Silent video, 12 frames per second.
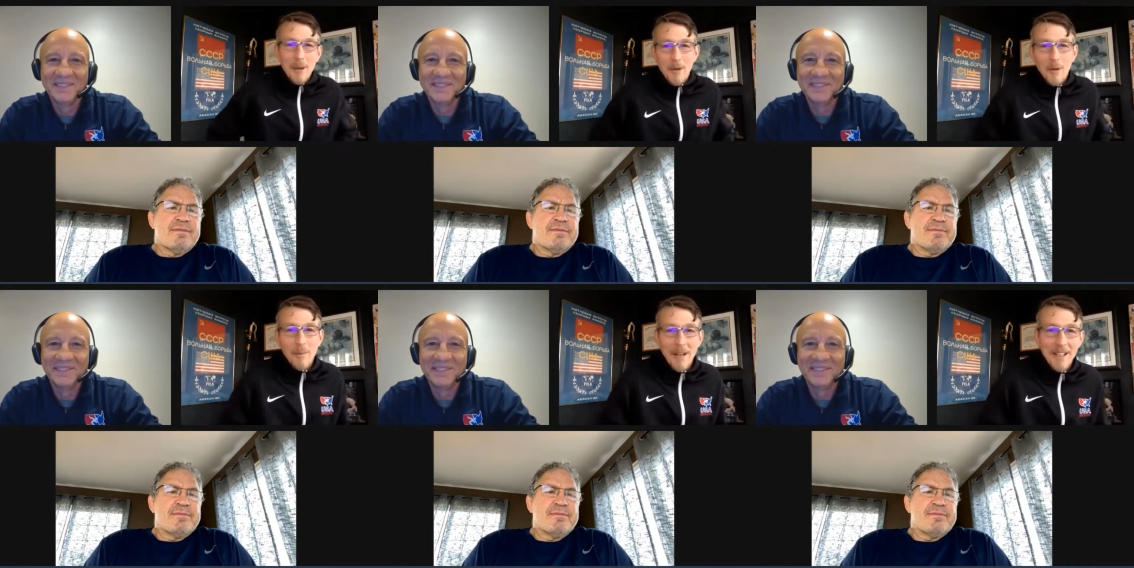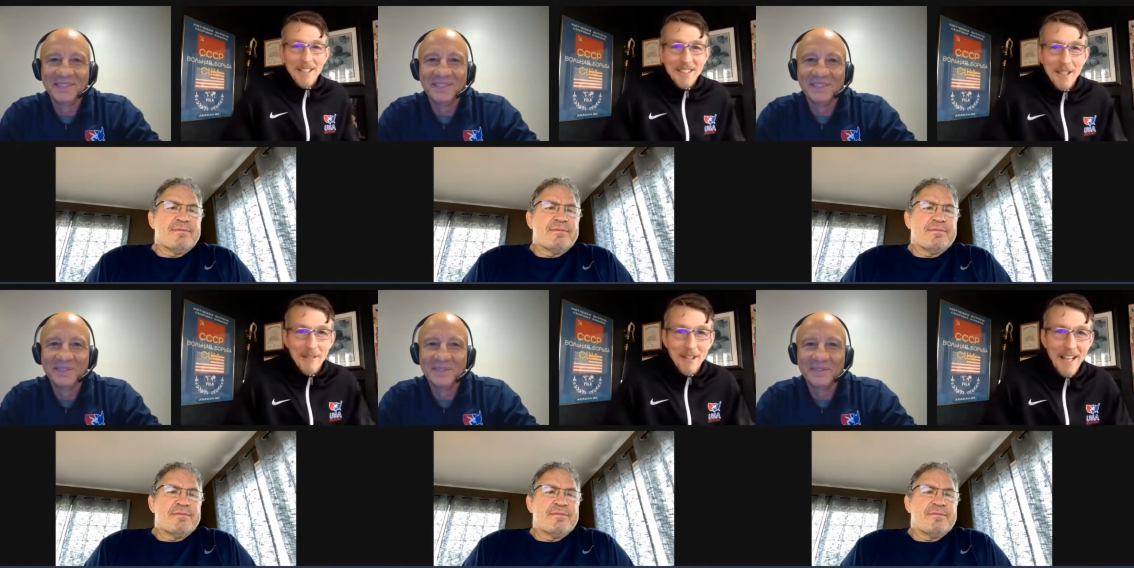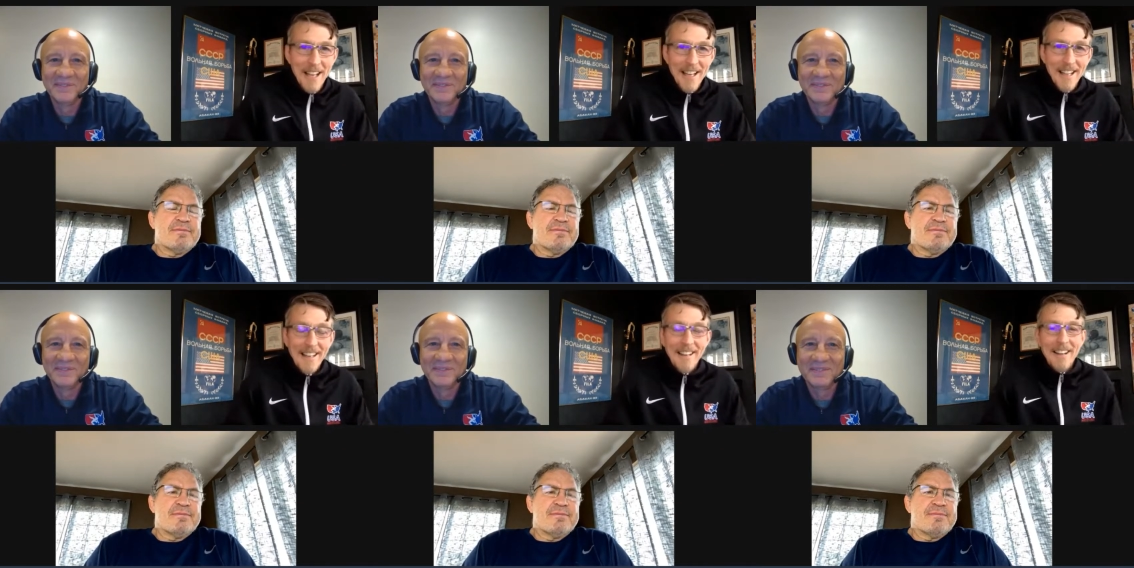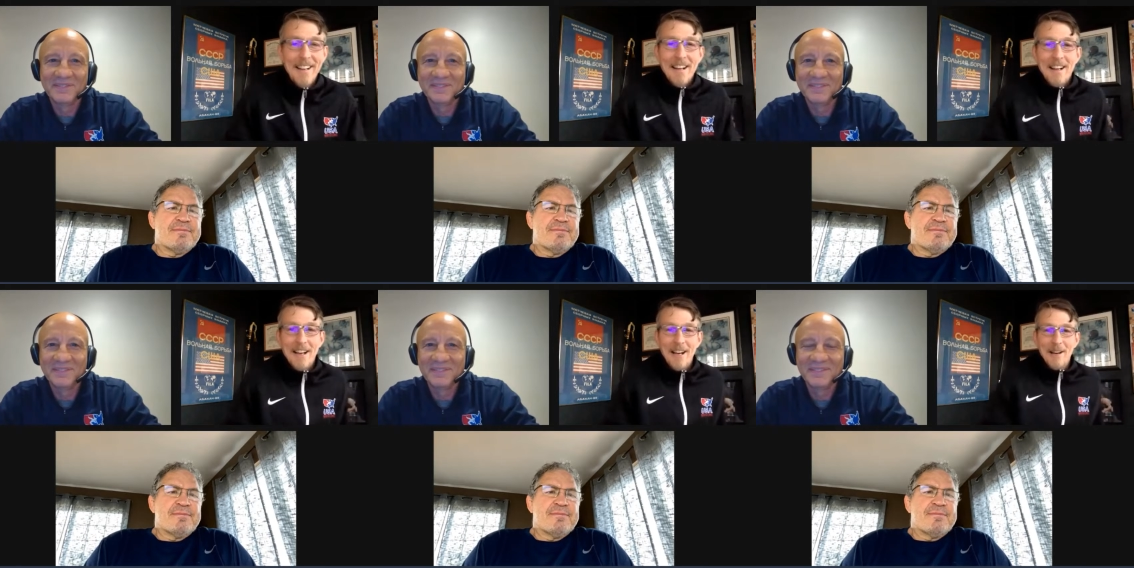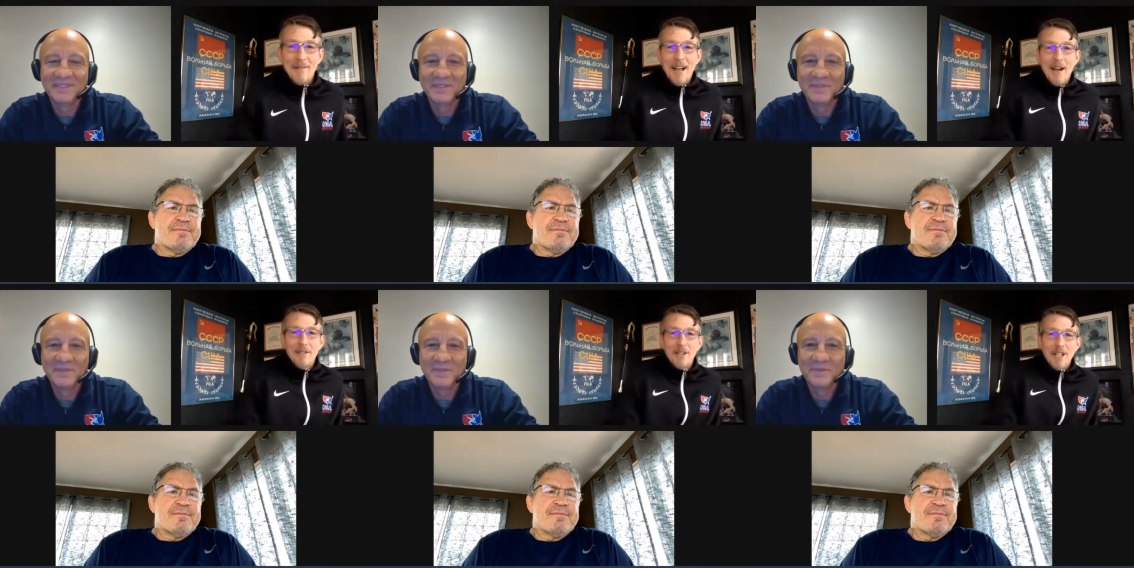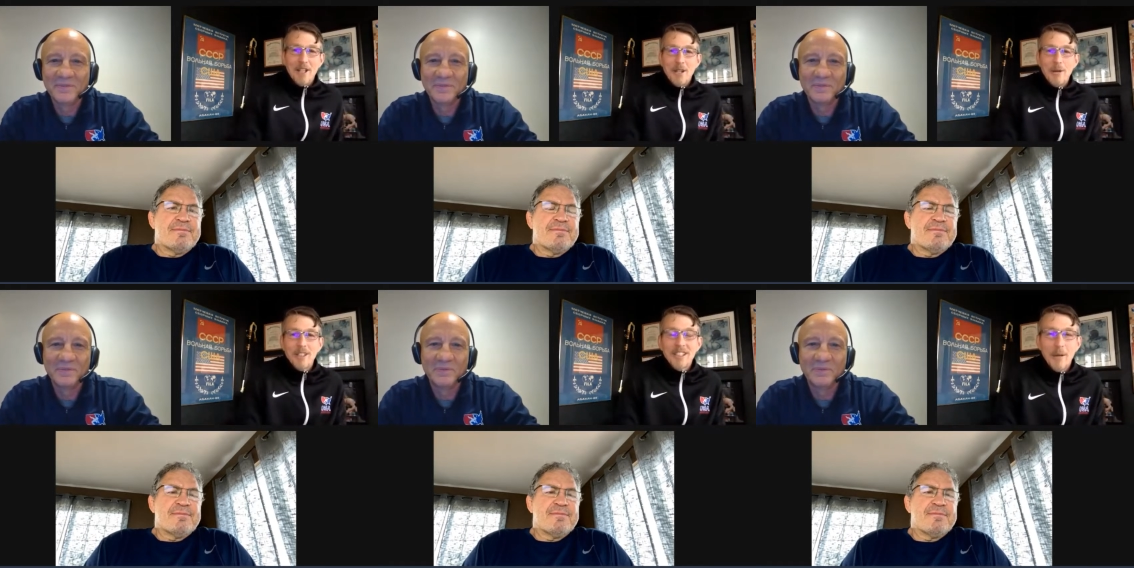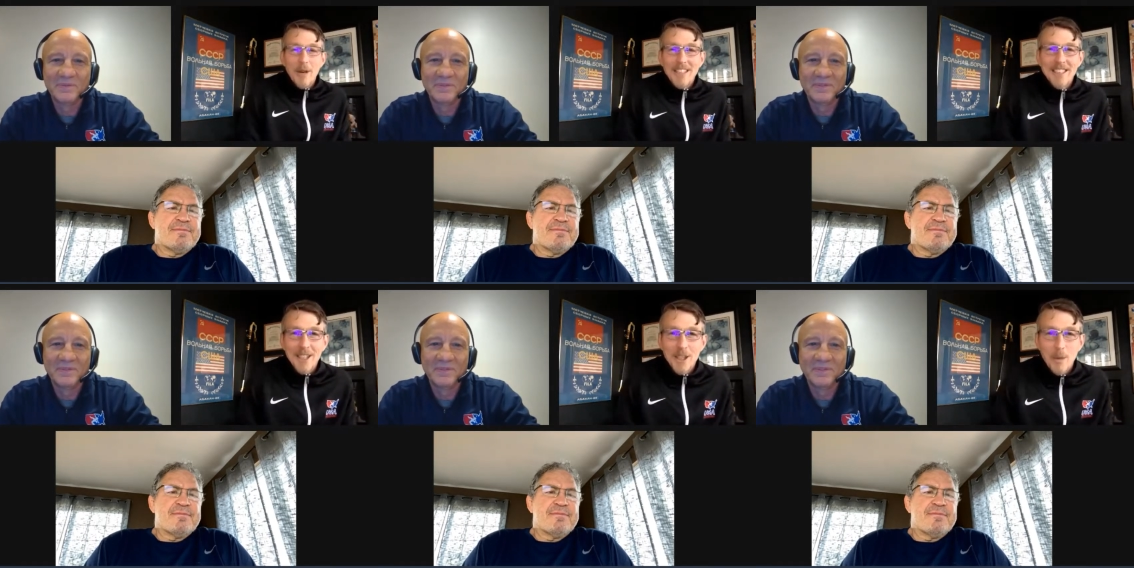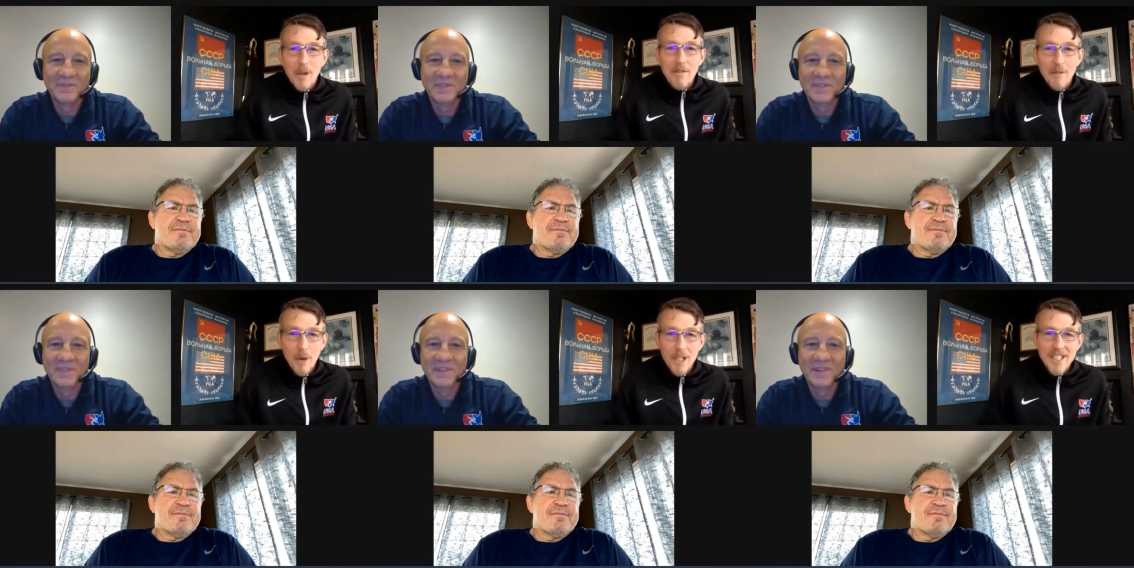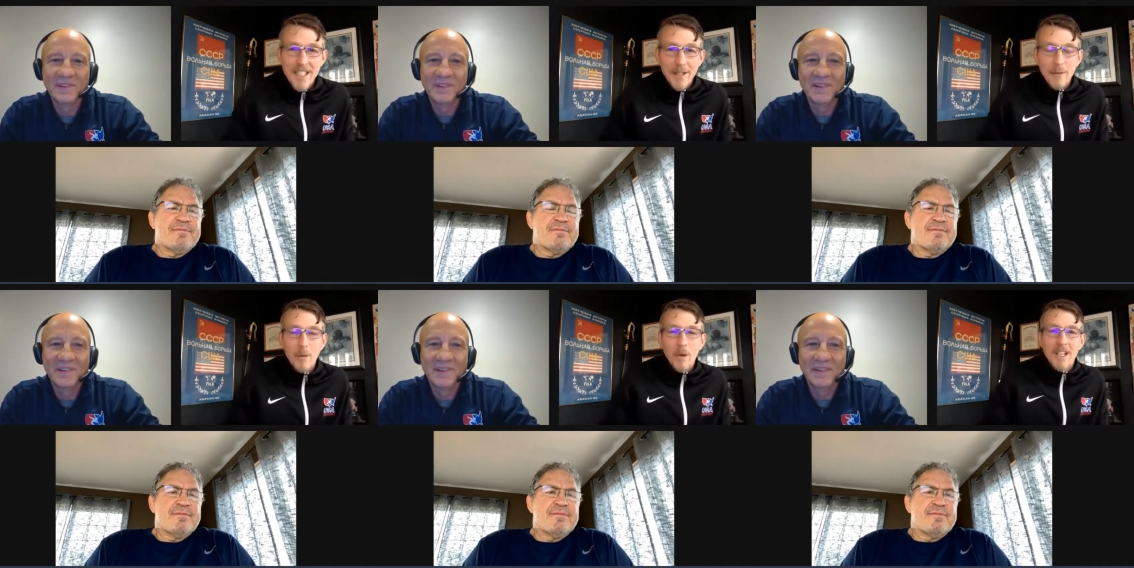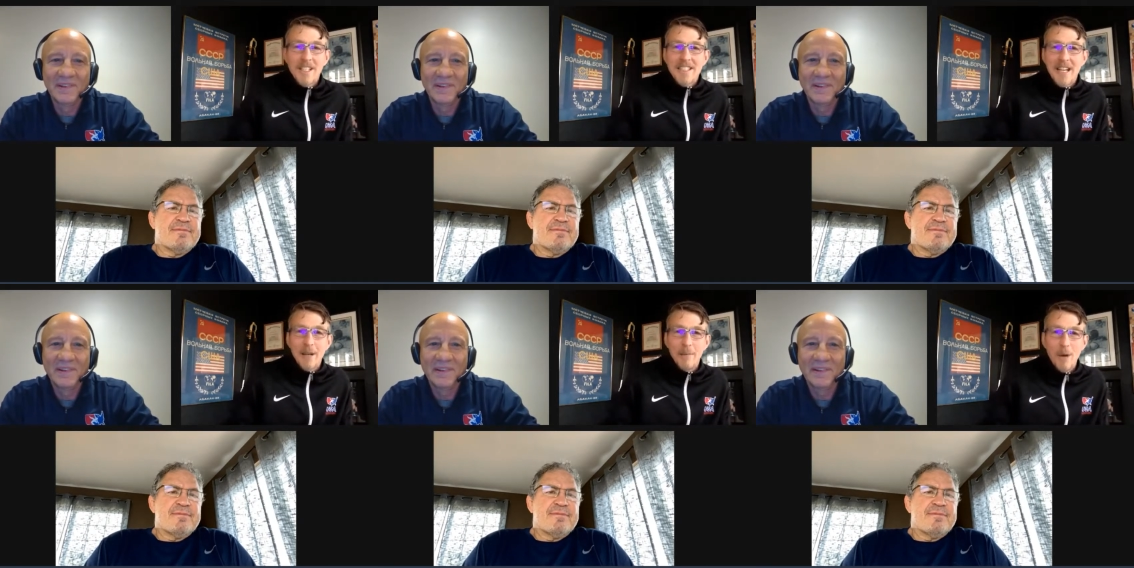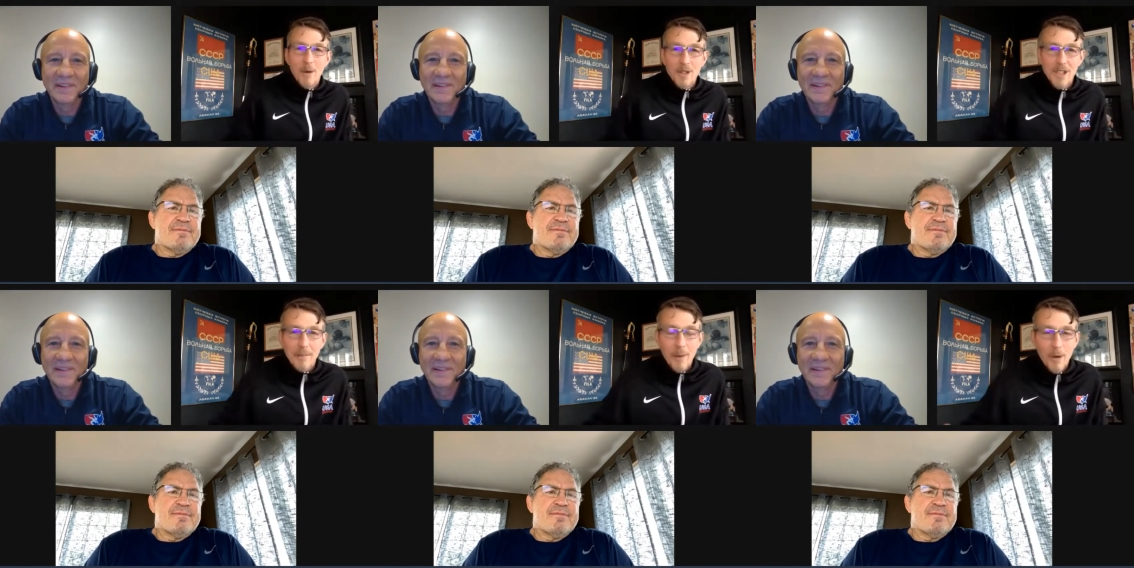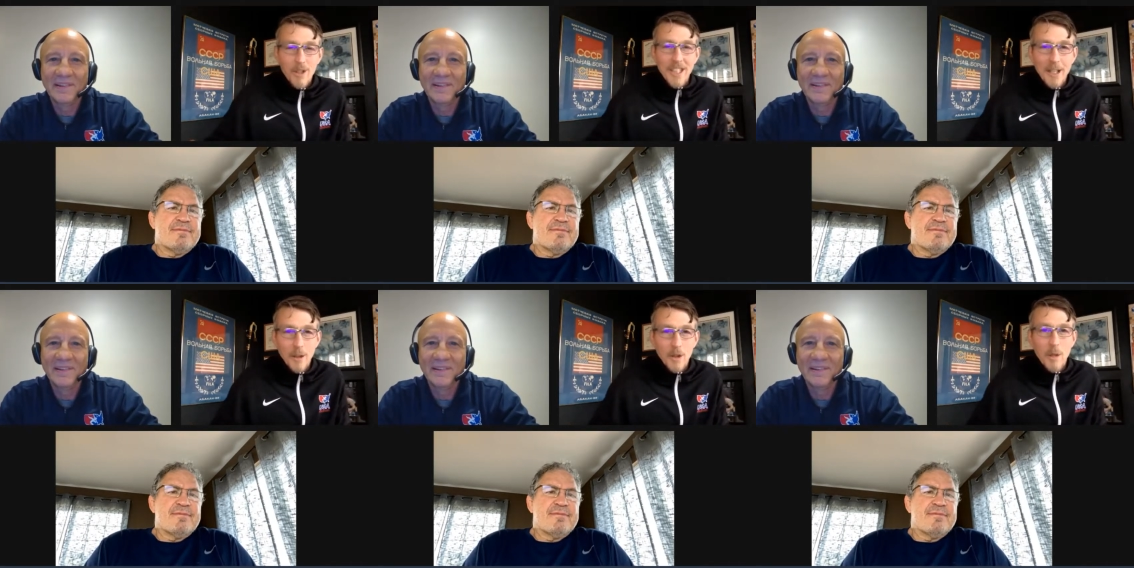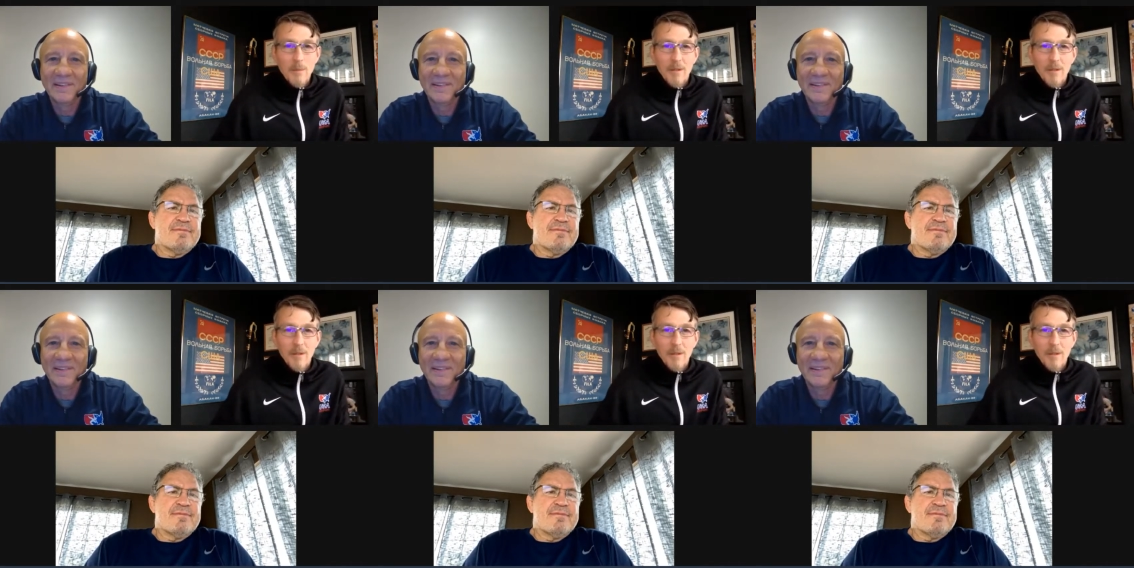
Speaker 1: gold medalist every day. And uh, after getting to USA Wrestling in 2014, we wanted to take a motor- motorcycle trip to